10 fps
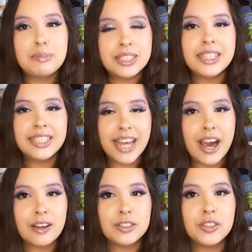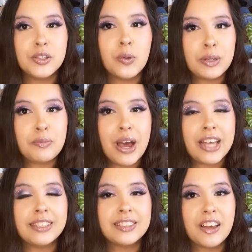kept it down to only
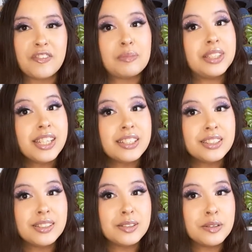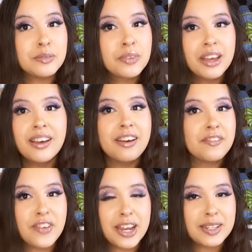buying stuff from these two
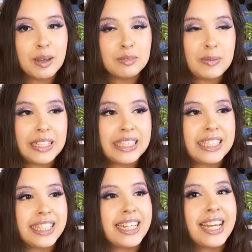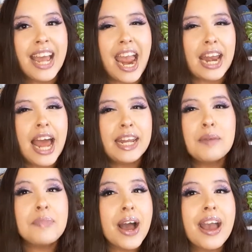fandoms basically. And I
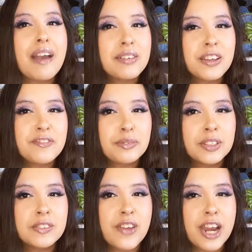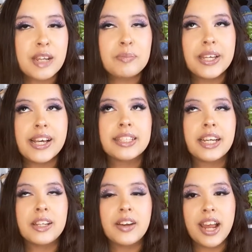didn't buy everything from this fandom because
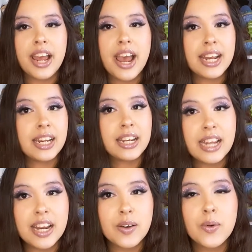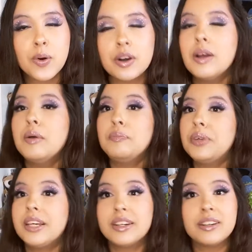either A, I didn't need it, or
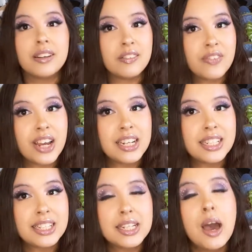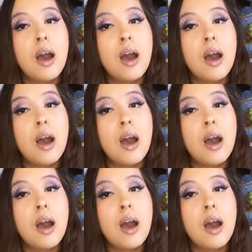B, I couldn't find it.